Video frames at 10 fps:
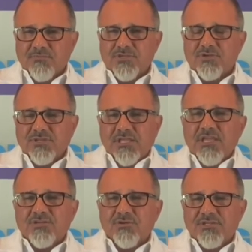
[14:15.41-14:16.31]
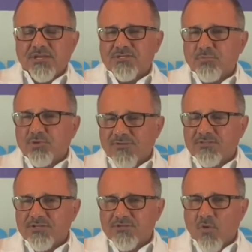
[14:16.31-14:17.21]
So the ketone then is
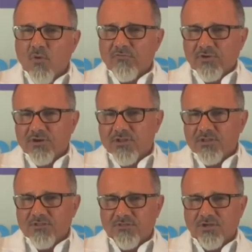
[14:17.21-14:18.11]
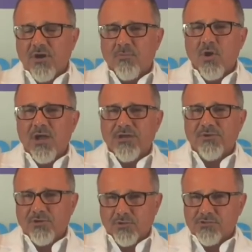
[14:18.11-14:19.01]
prevalent over the
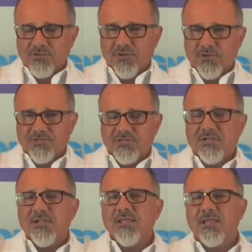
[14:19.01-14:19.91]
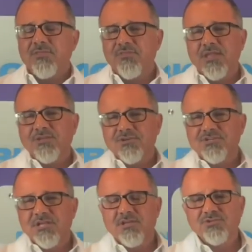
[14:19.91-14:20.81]
carbohydrate or glucose, and then your
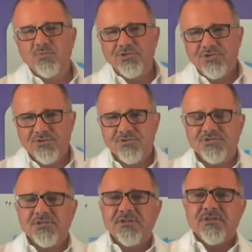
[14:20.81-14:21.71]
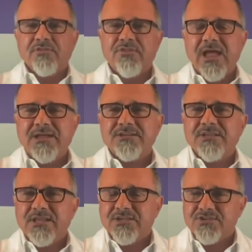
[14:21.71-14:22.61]
cells will use that
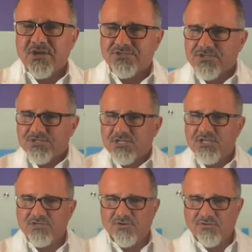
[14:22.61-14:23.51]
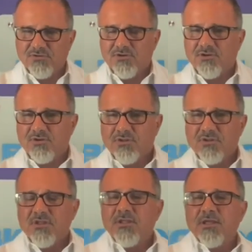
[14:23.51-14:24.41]
exogenous ketone
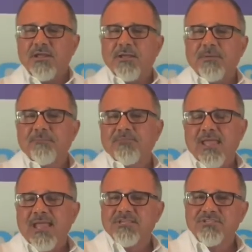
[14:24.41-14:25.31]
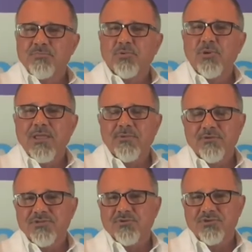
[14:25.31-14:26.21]
as the
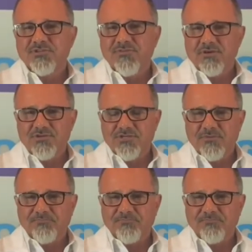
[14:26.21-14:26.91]
primary source of energy.